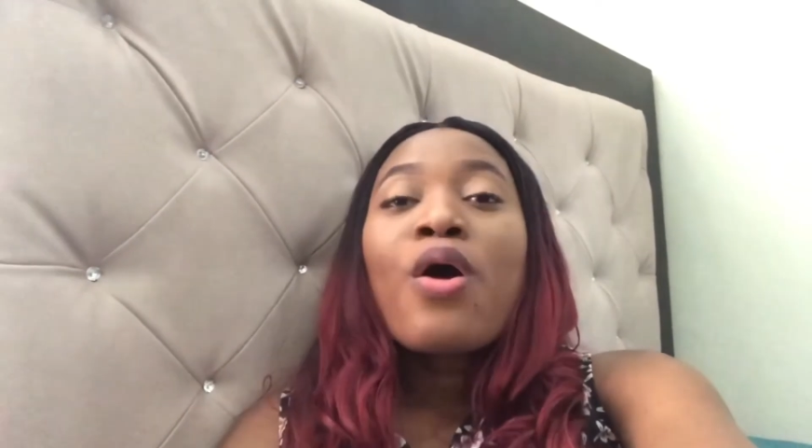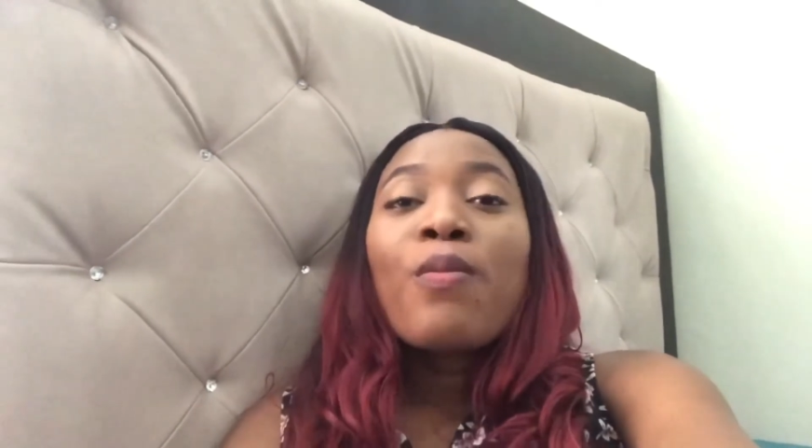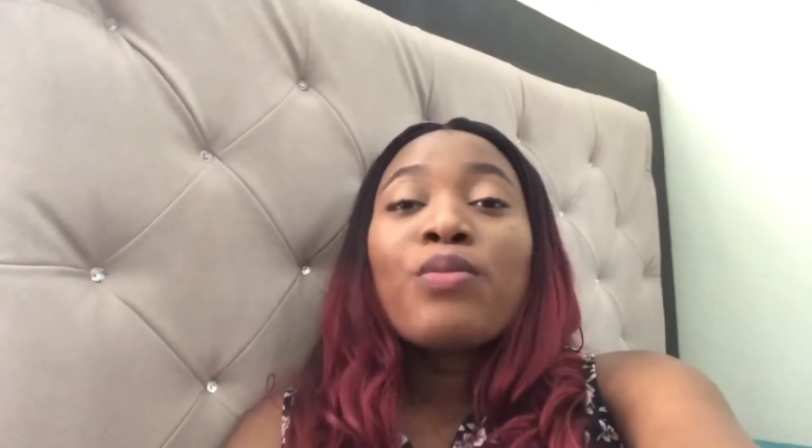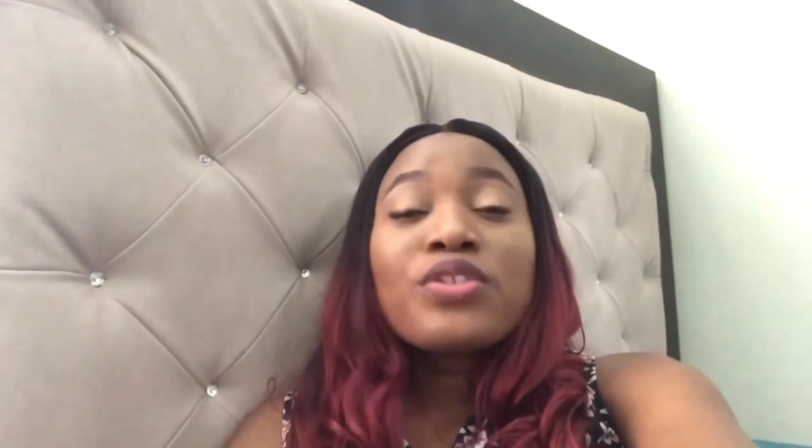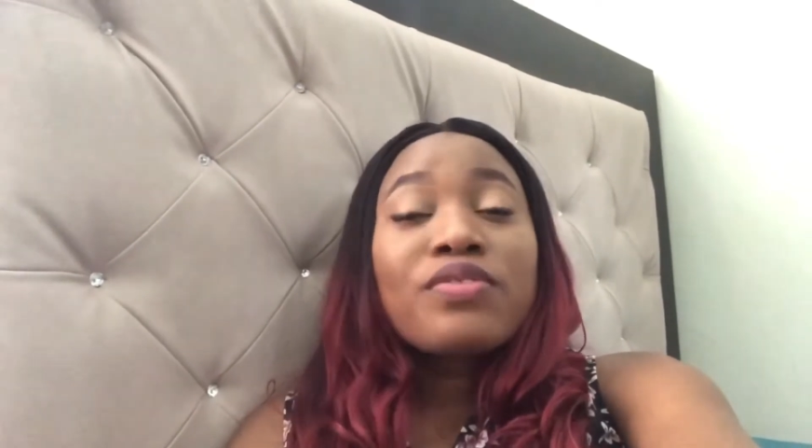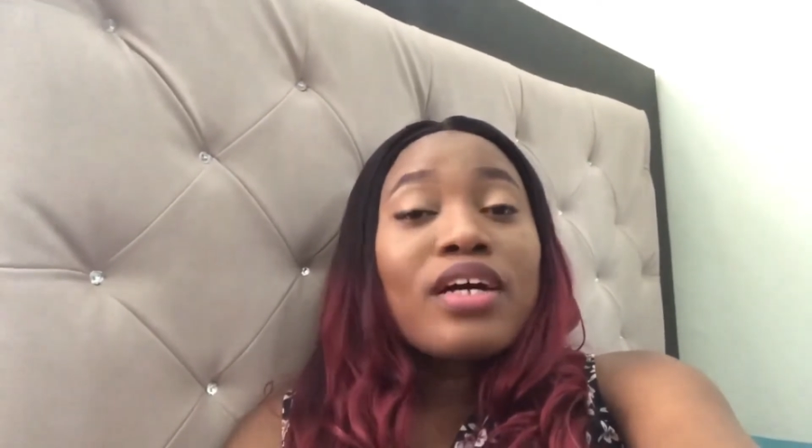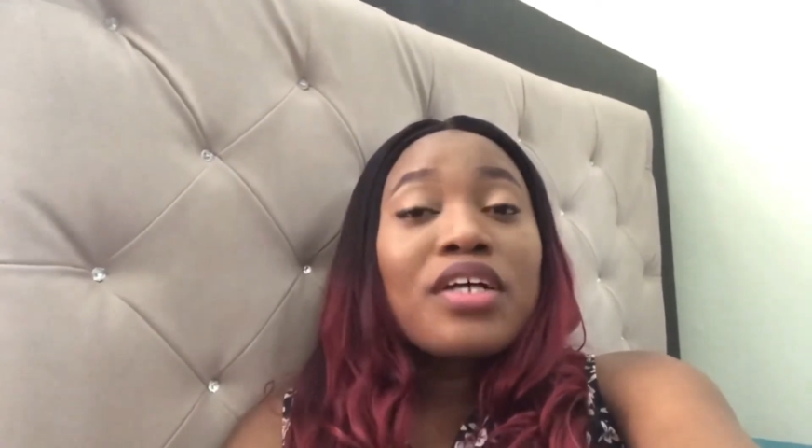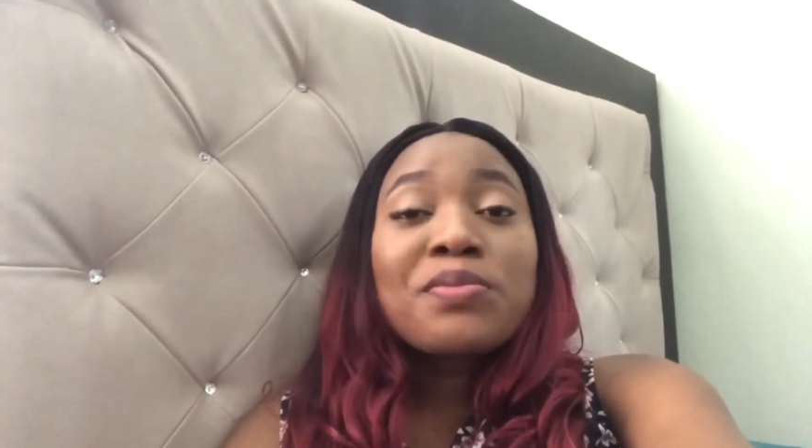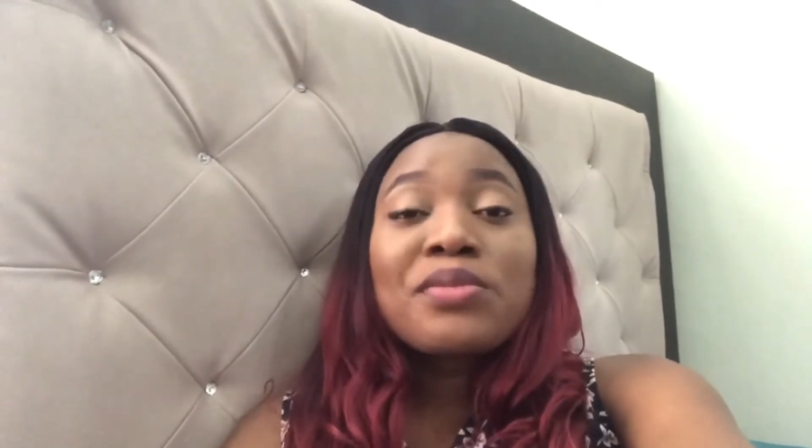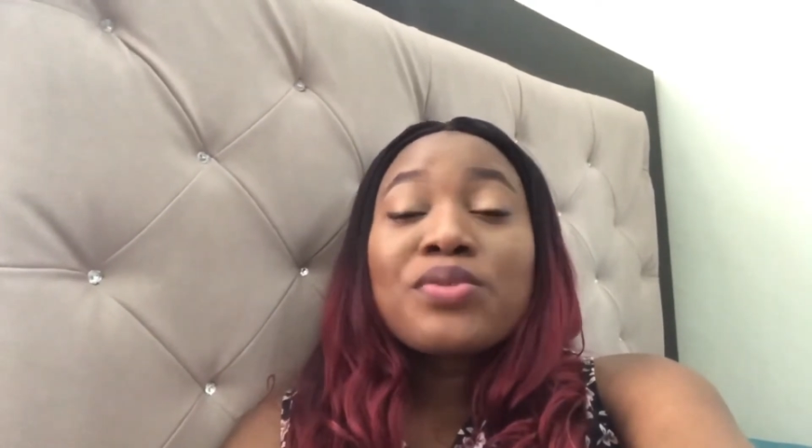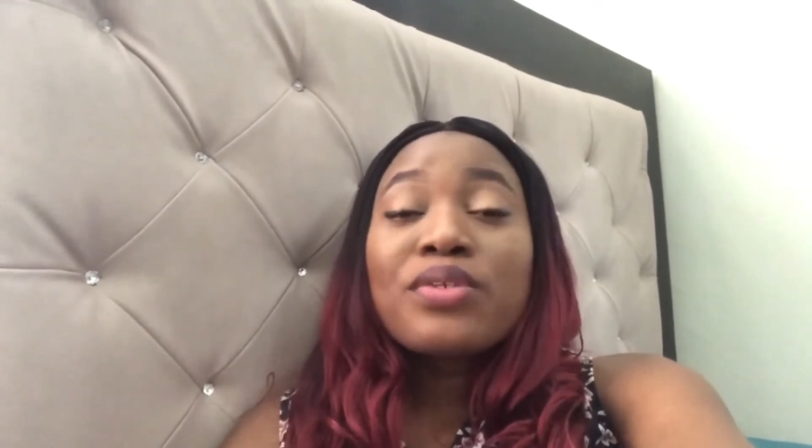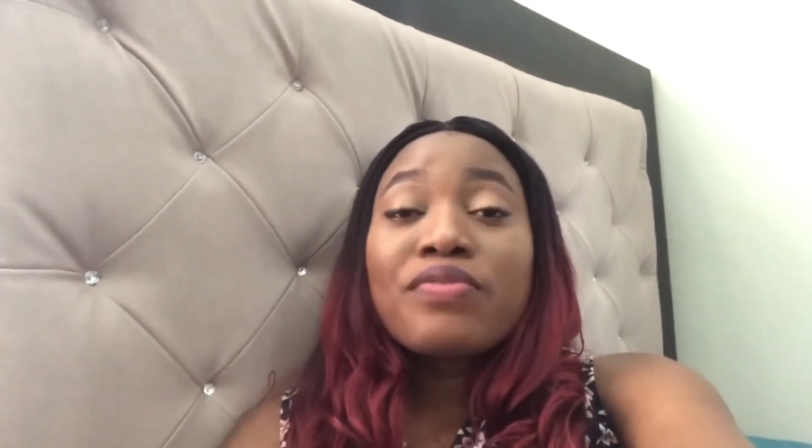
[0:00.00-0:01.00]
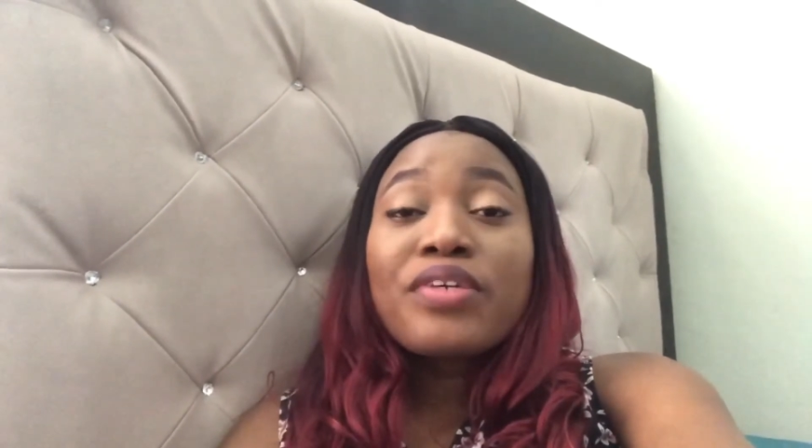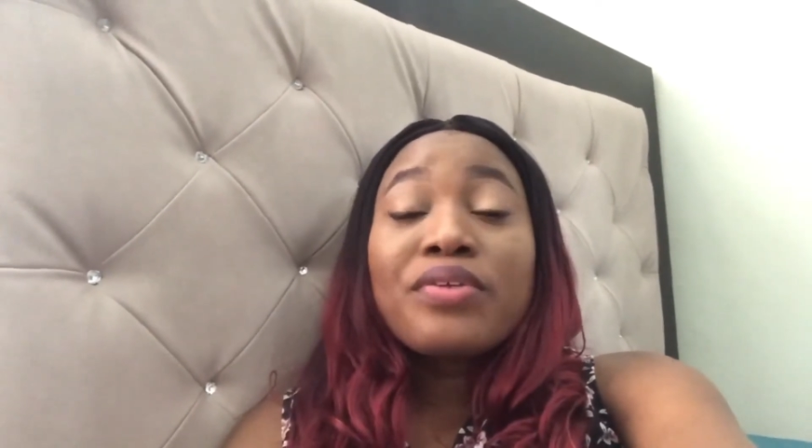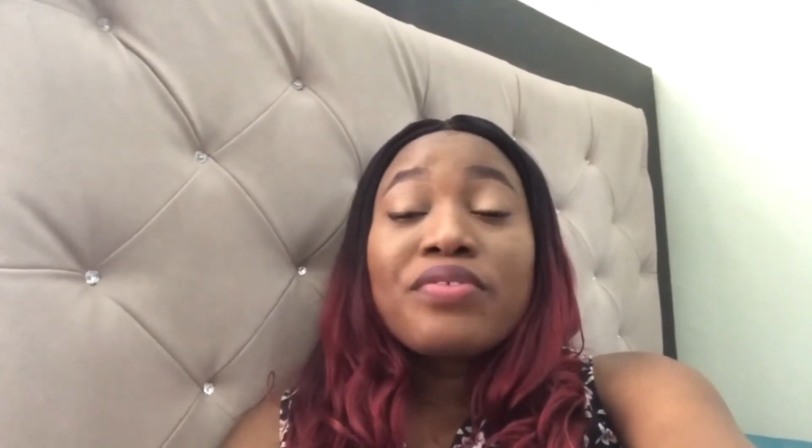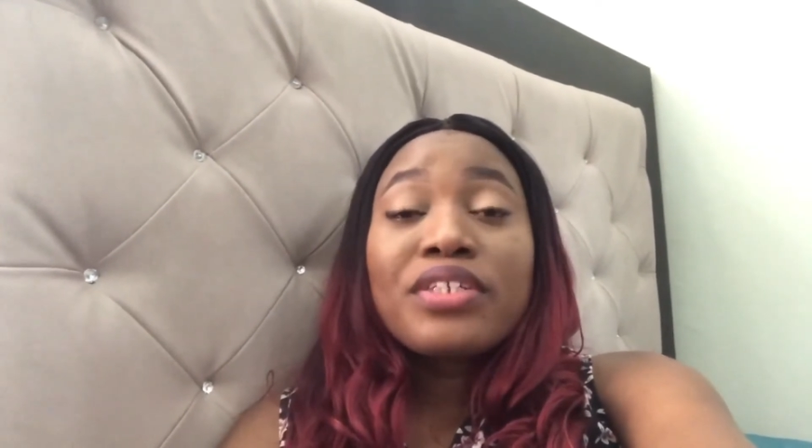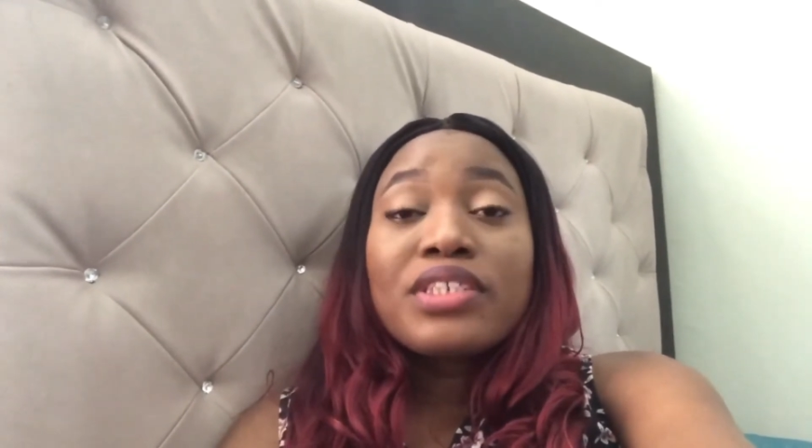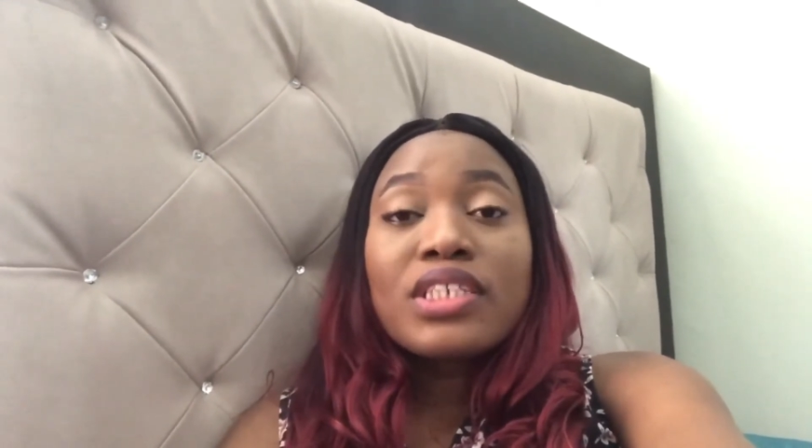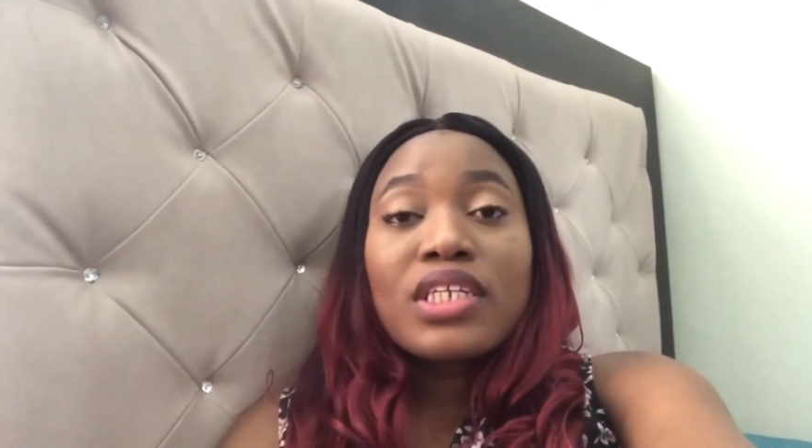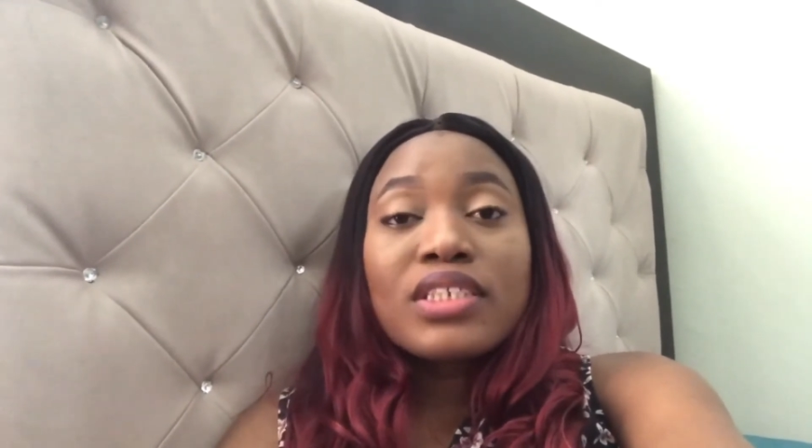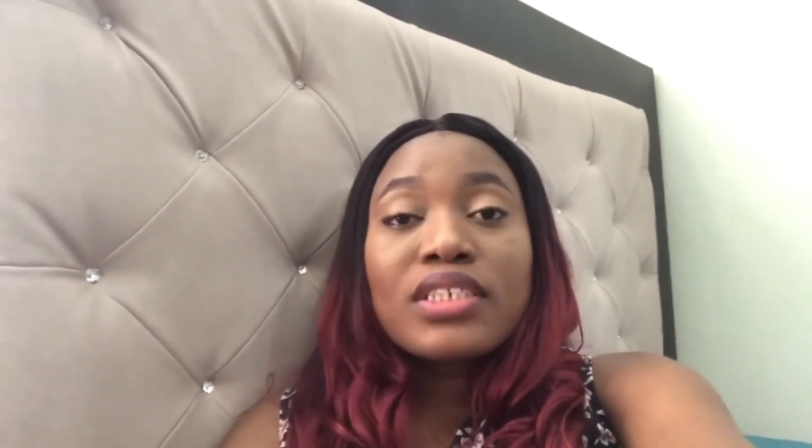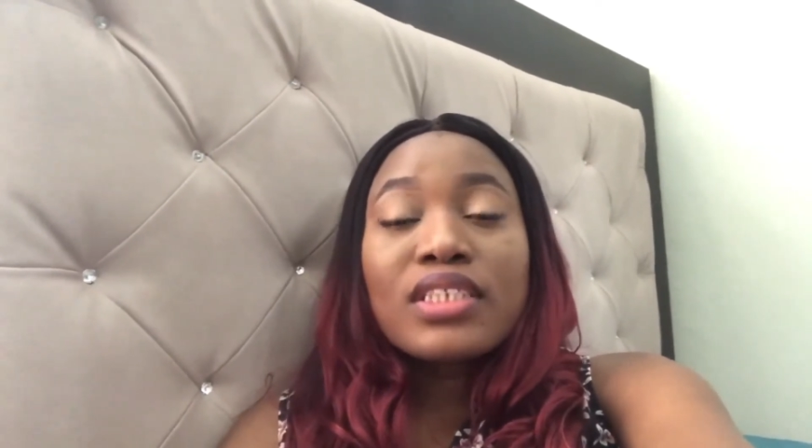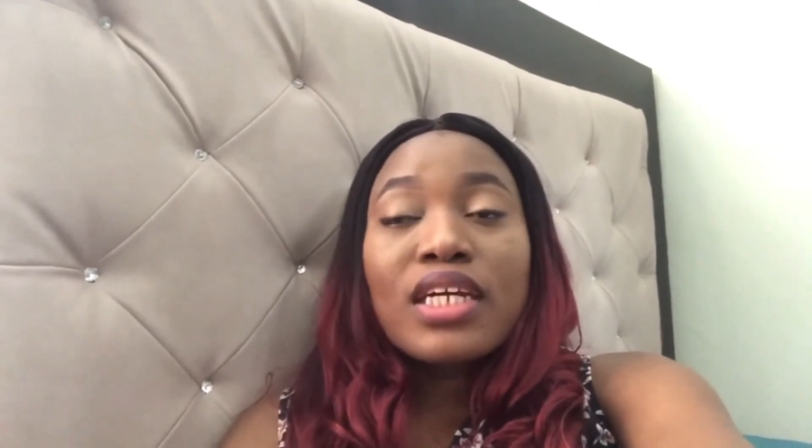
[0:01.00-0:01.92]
Most of the housemates were very, very tensed,